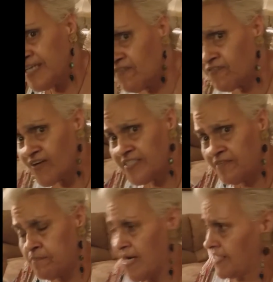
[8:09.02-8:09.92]
be a friend
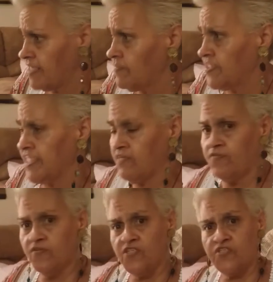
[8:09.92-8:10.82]
of mine, I'm going to give
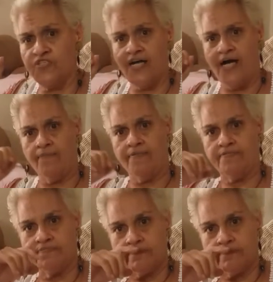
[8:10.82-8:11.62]
you this job.